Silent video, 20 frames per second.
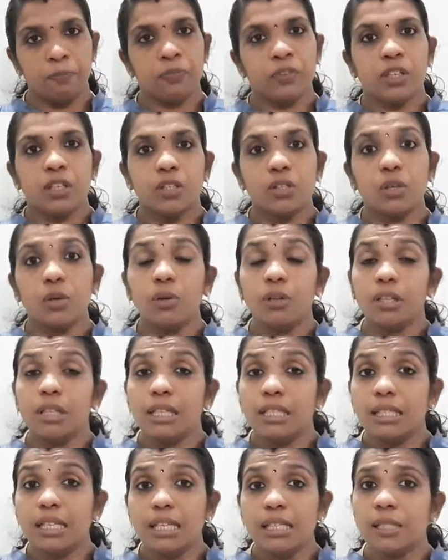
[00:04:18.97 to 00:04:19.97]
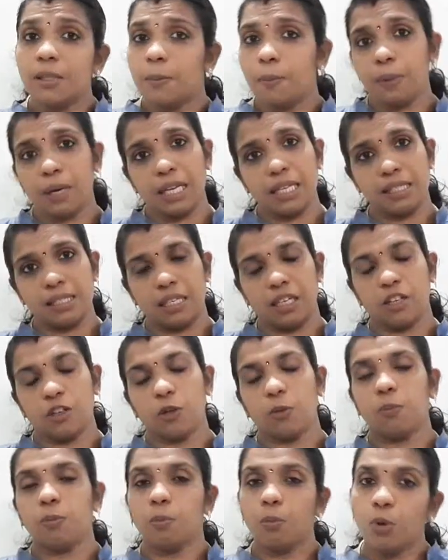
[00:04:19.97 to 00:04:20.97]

So, this is pre-syncope.